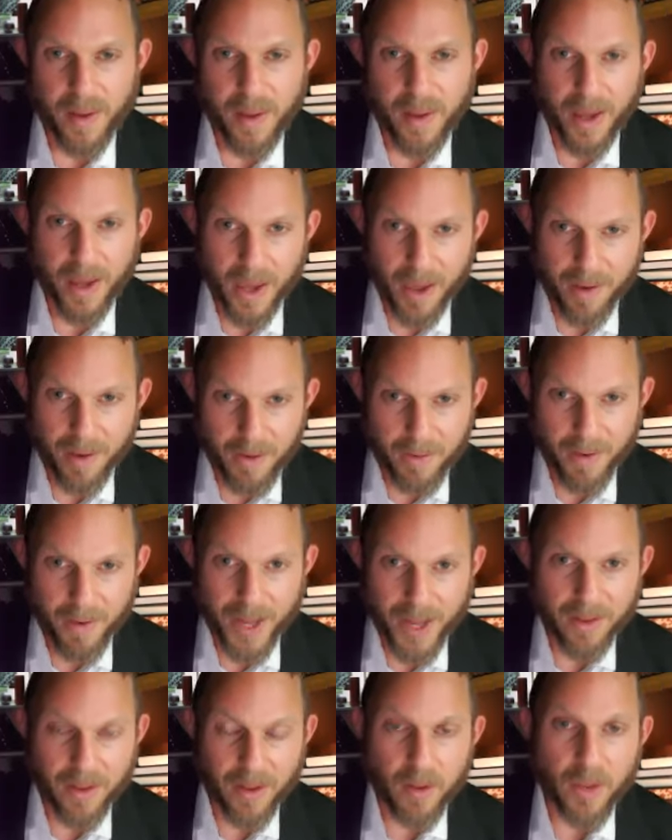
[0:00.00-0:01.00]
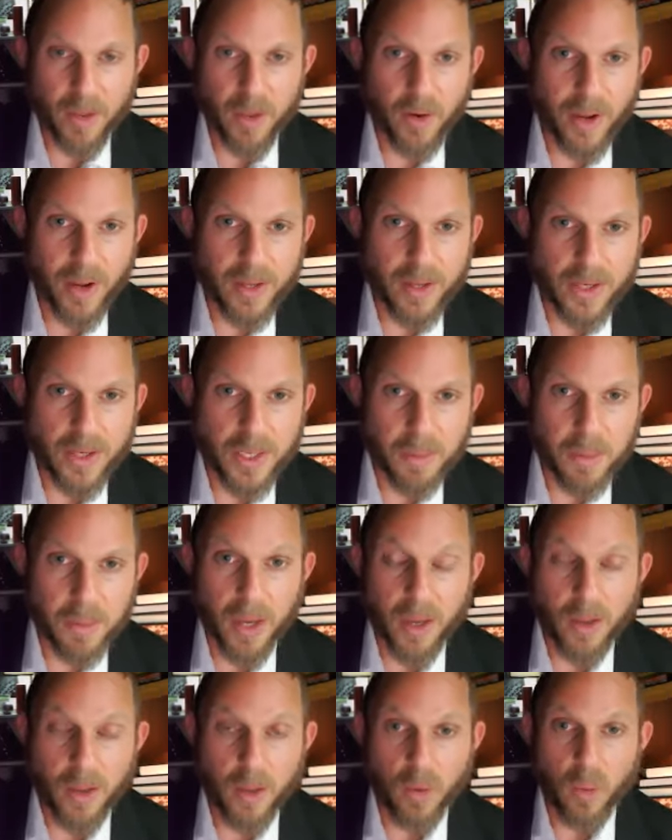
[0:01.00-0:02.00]
However, if I can tell you the greatest simcha
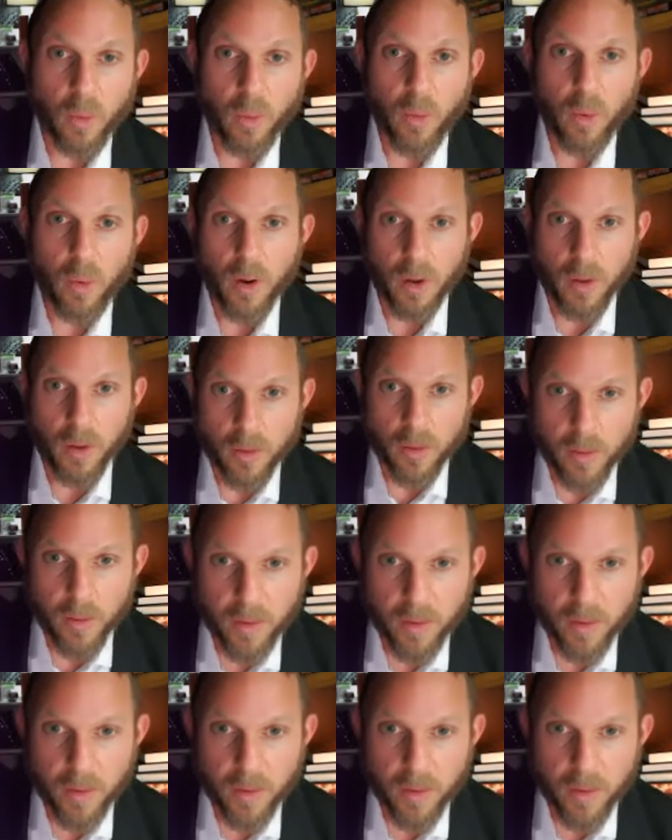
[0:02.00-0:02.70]
in the world